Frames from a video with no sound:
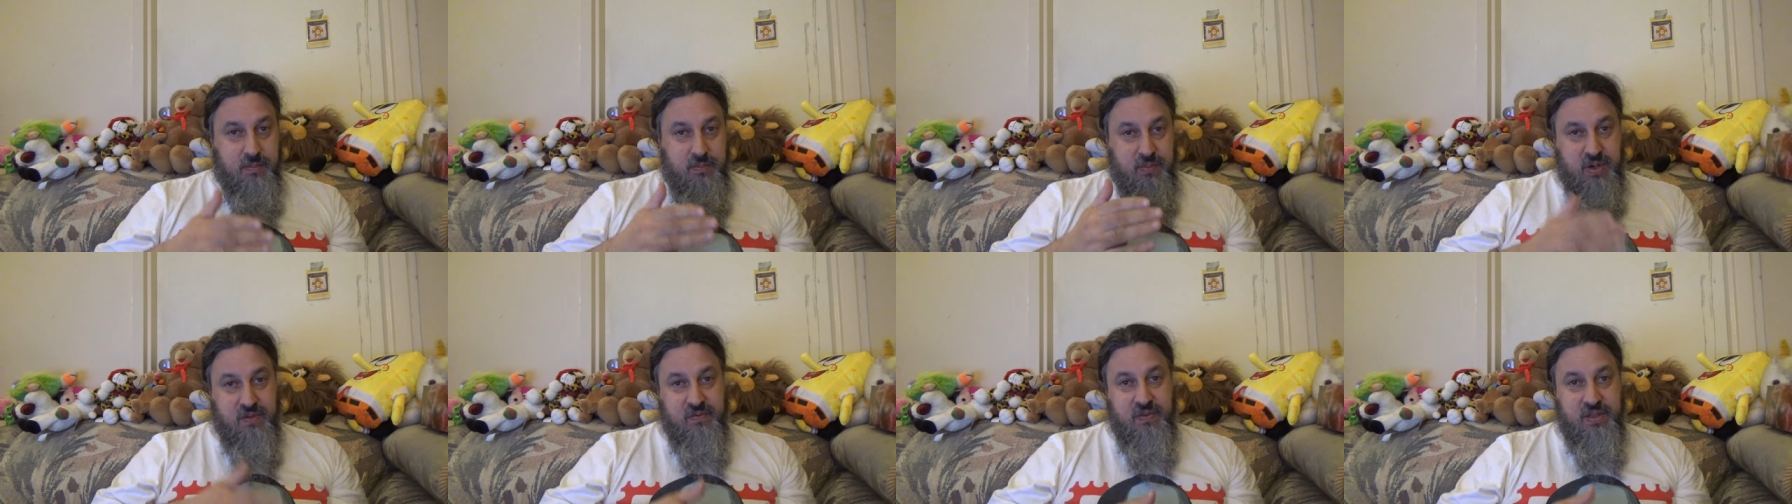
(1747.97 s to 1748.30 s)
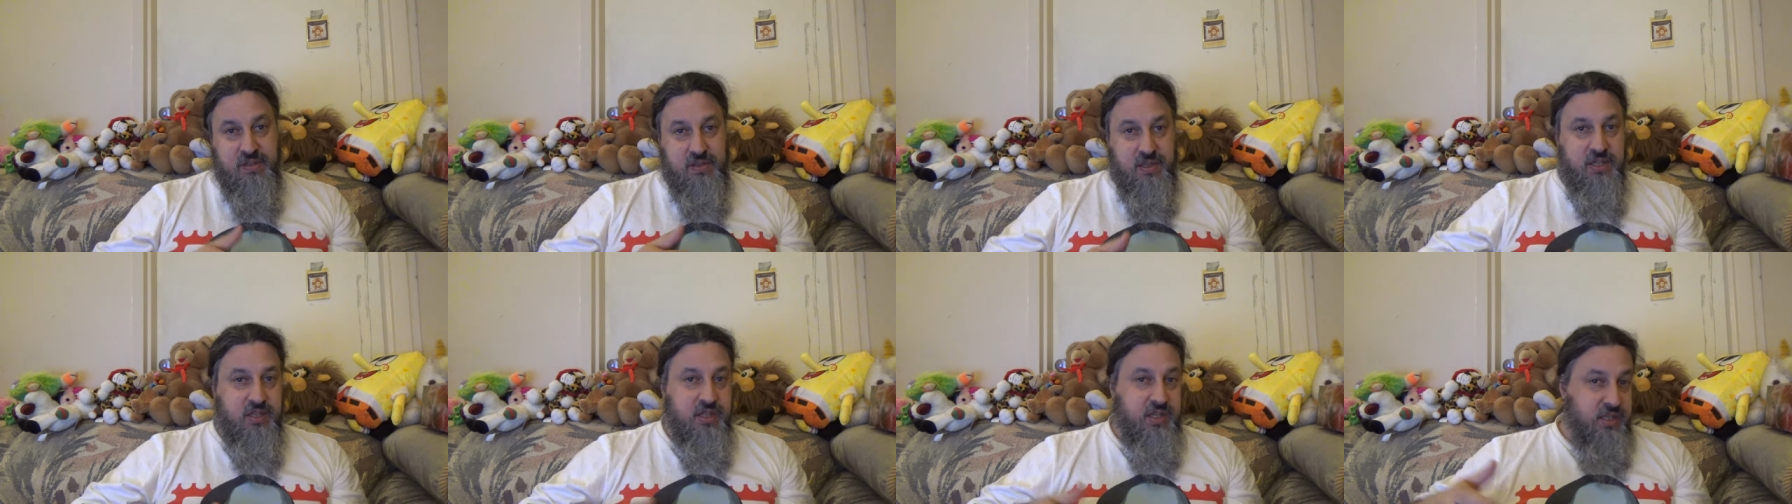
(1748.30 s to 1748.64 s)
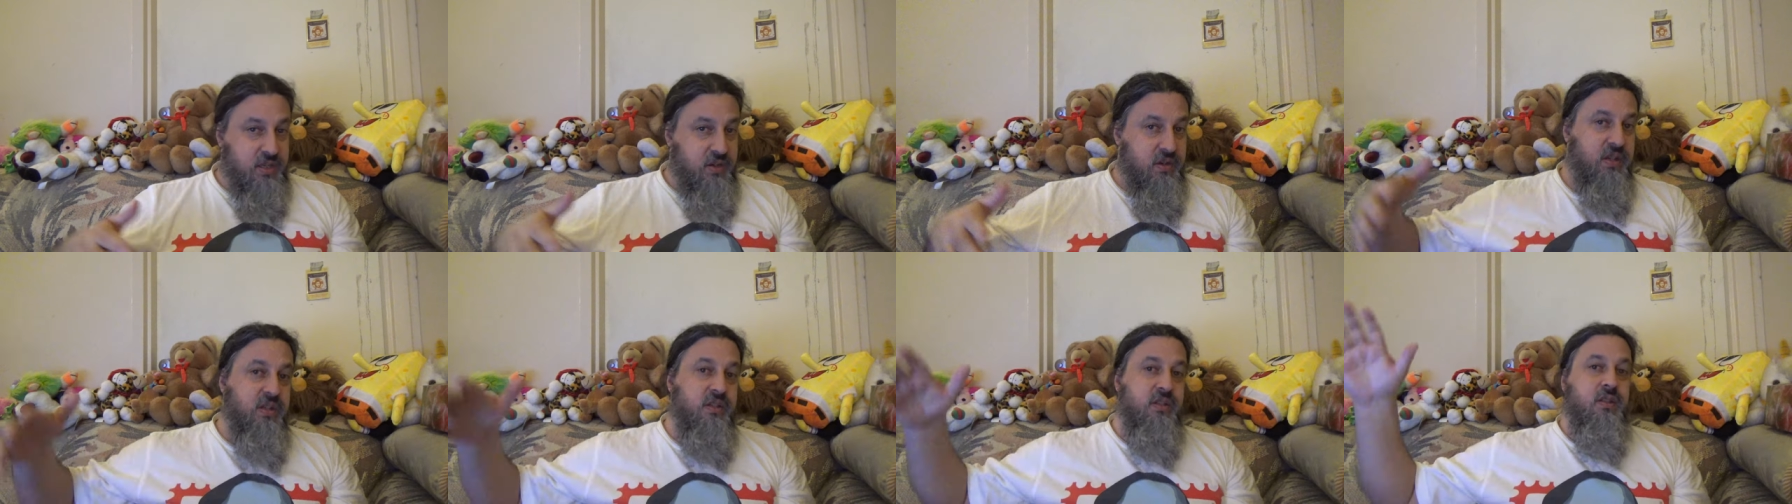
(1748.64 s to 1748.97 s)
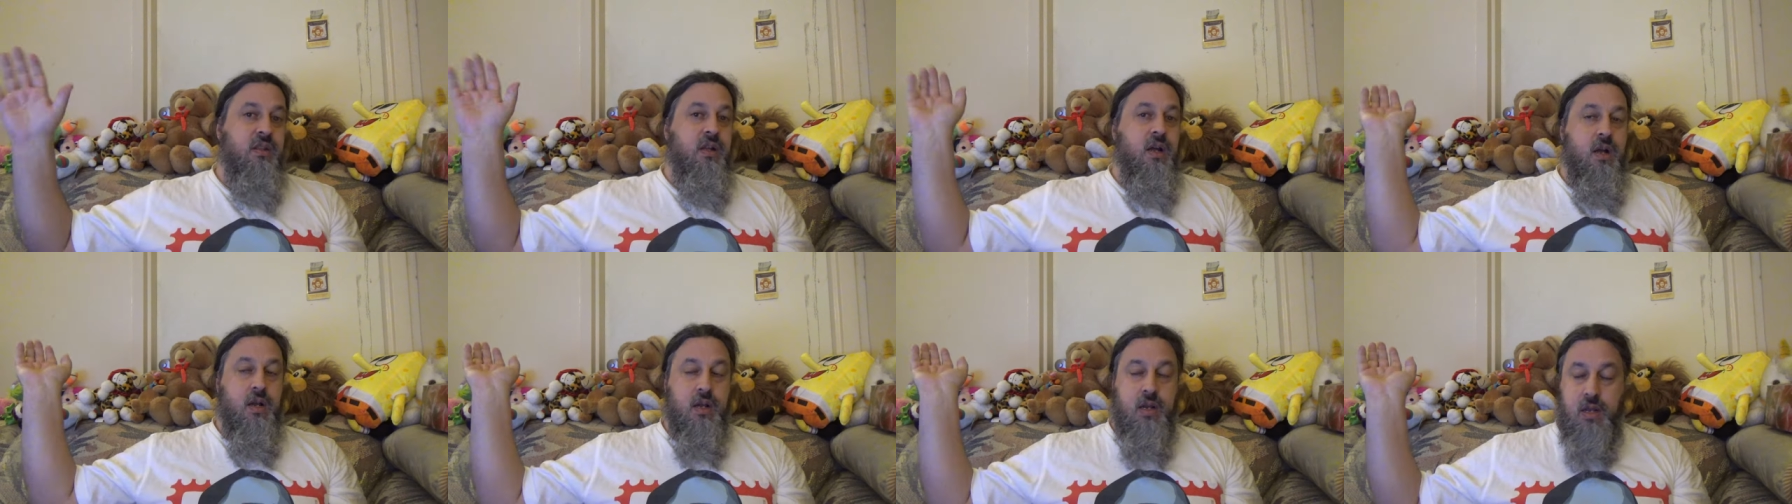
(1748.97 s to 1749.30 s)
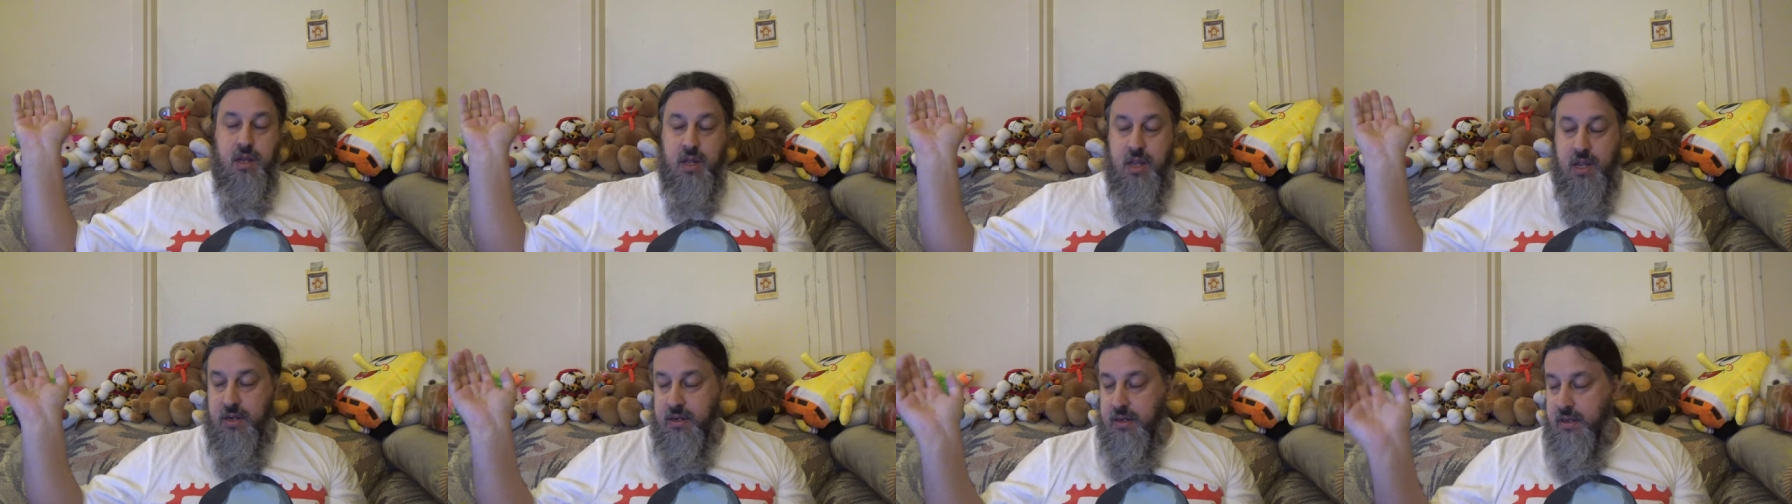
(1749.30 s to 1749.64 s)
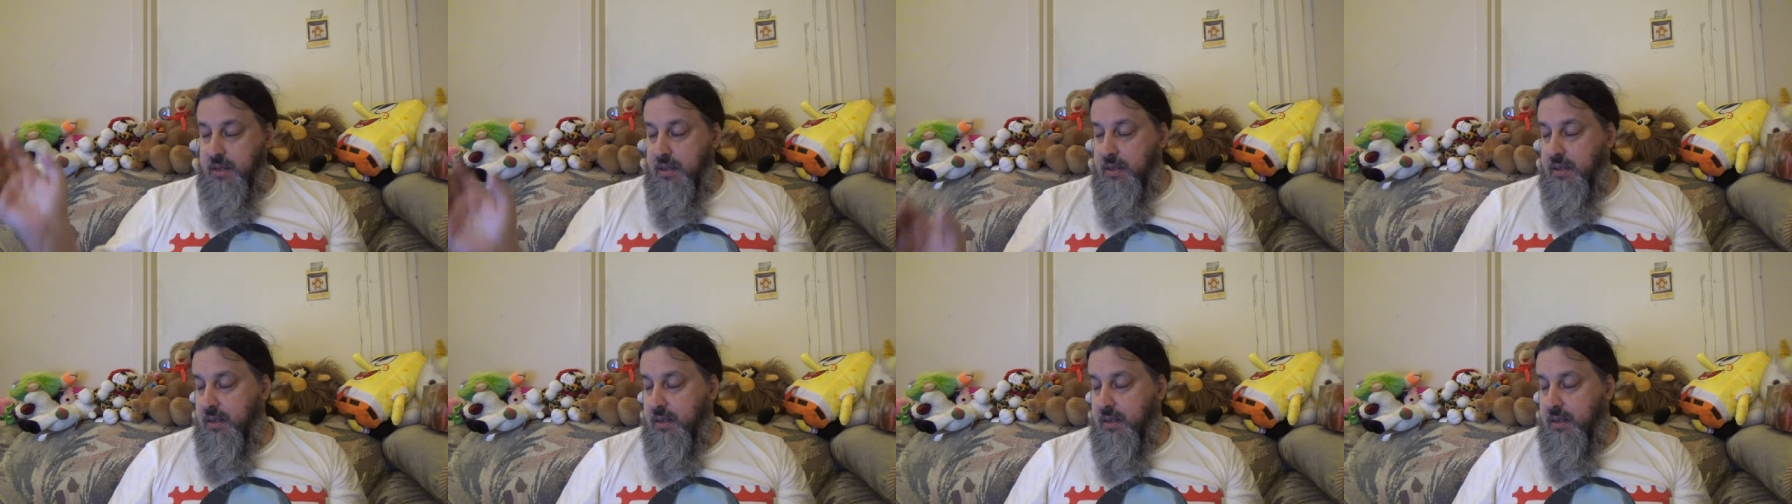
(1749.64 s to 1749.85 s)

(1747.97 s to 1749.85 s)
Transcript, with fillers: breakfast, lunch, and dinner, is long gone.